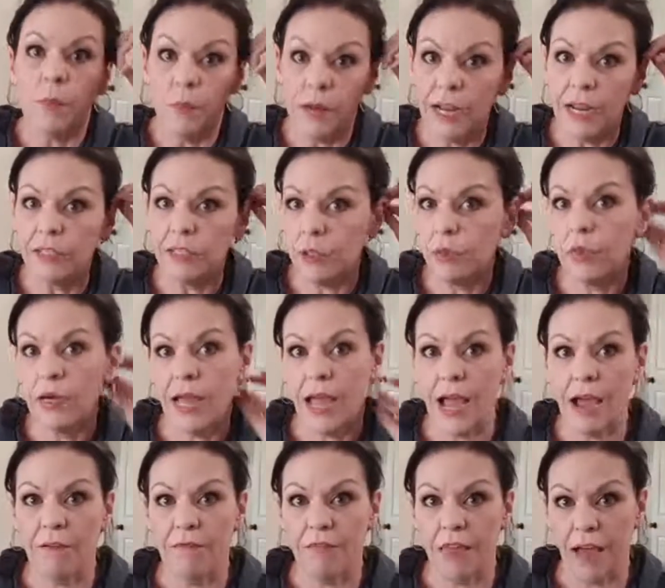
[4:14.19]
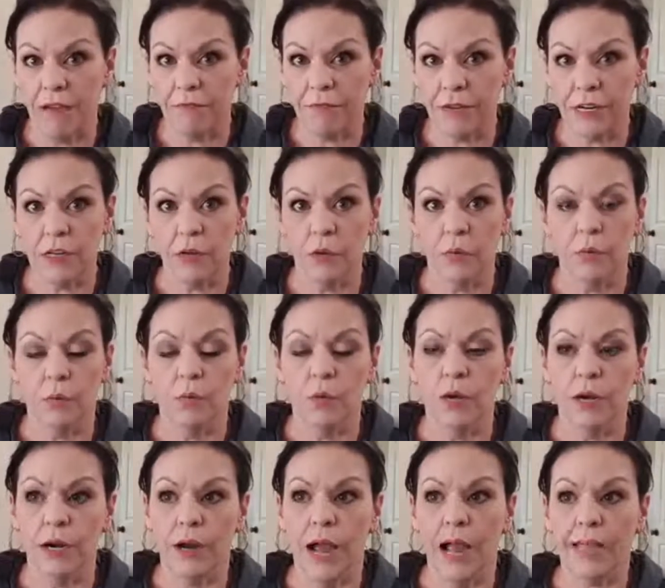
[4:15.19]
But I do want to have that freedom
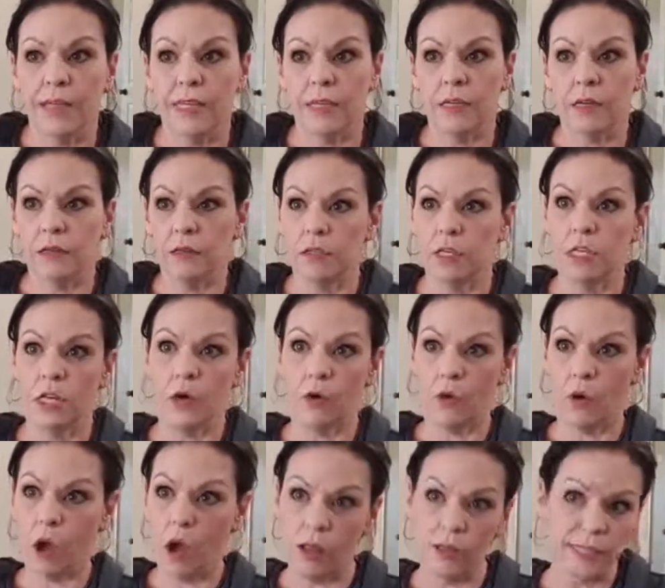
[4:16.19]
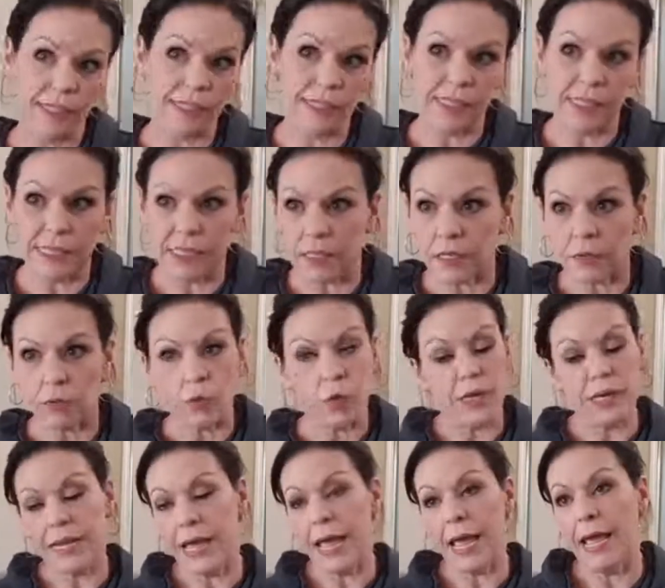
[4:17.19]
where I can, call in sick
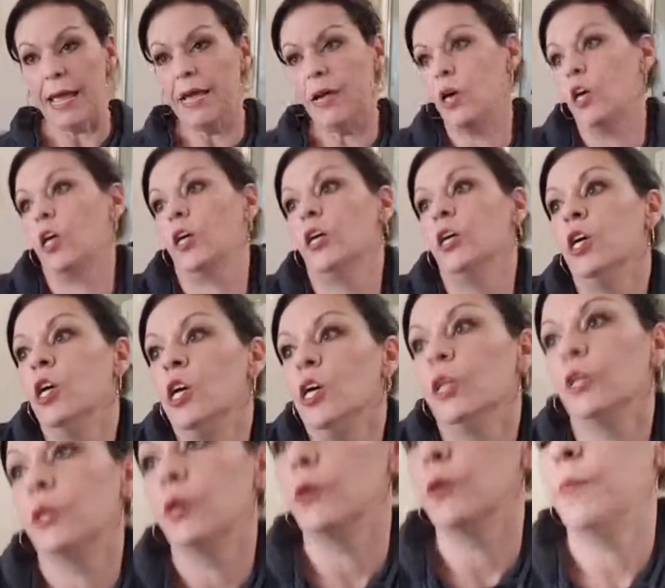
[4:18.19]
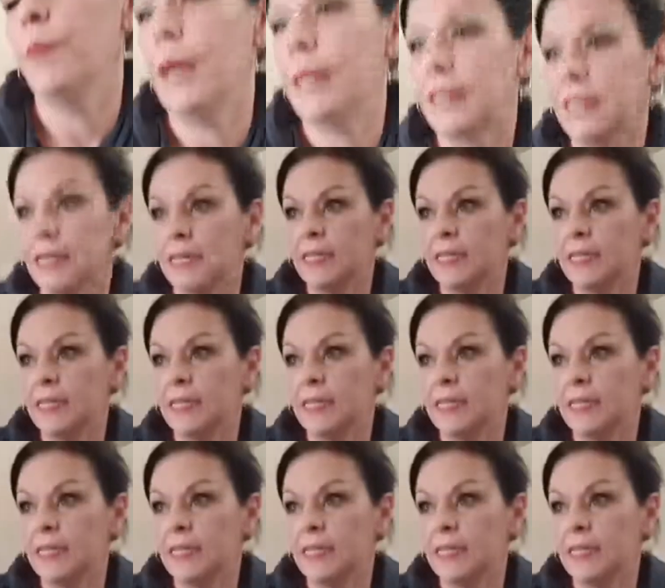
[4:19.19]
one day or go to my